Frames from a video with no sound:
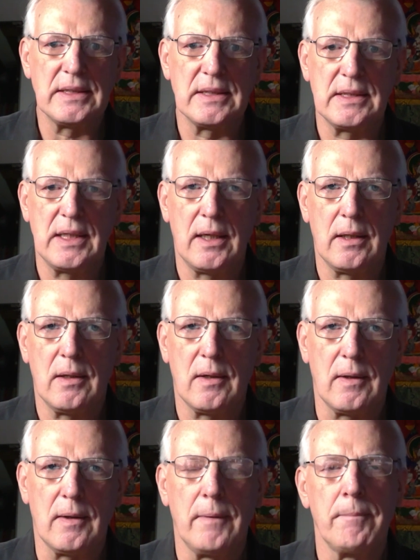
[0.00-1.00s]
style
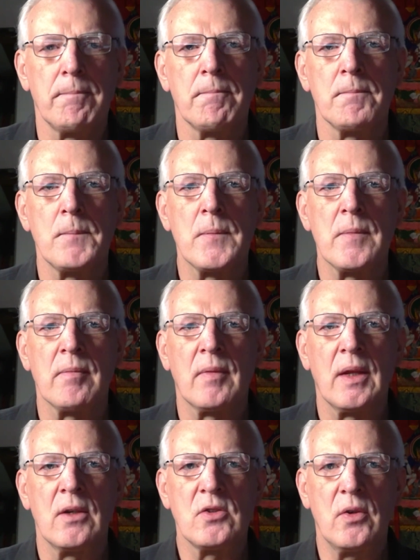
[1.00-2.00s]
art.
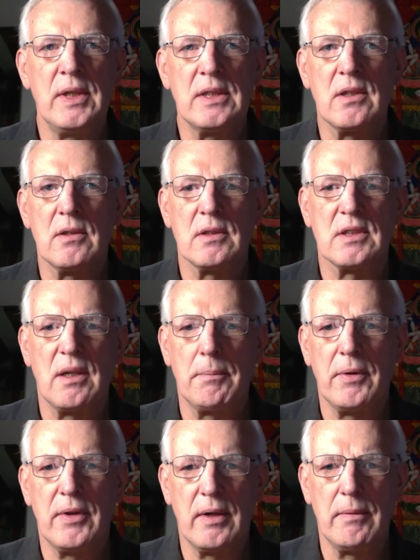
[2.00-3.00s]
So these are some
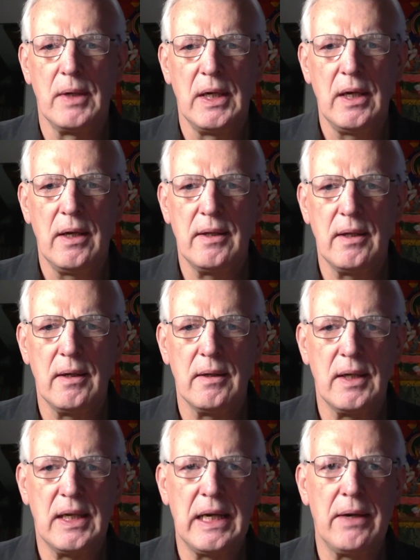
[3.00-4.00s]
of
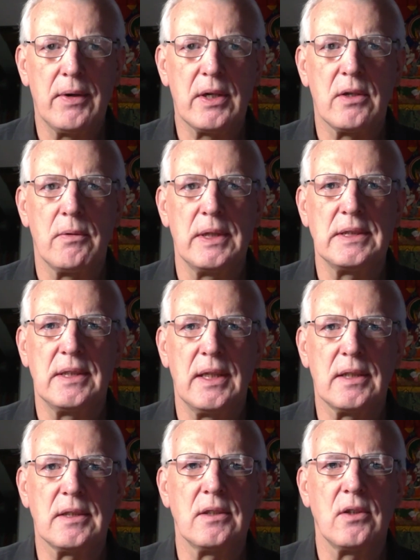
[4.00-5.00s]
the
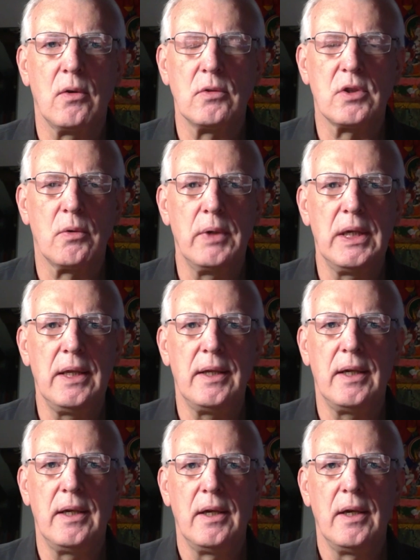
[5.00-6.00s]
characteristics. So really
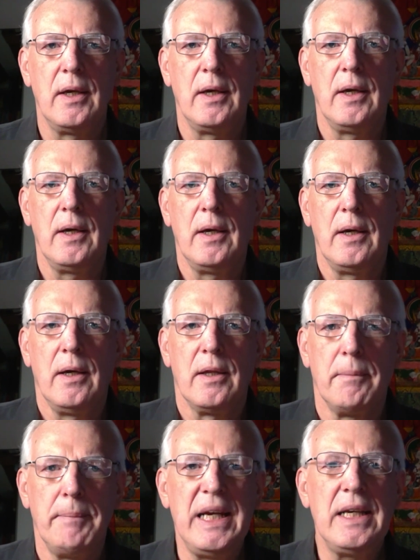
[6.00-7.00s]

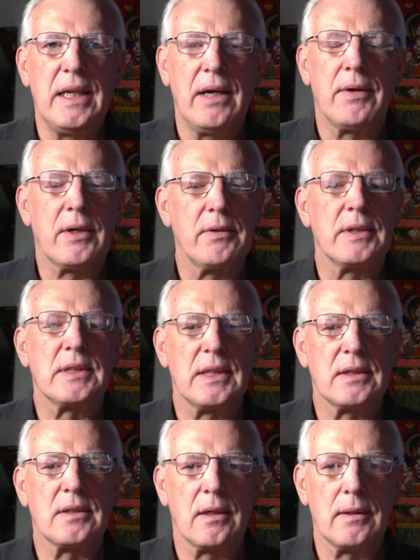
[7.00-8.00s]
the main
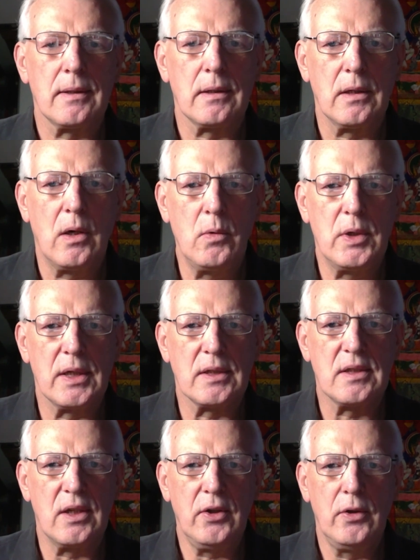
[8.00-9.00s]
characteristics are the lotus
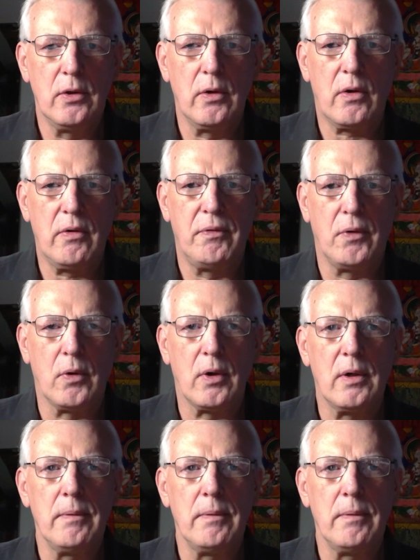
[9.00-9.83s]
that you look for,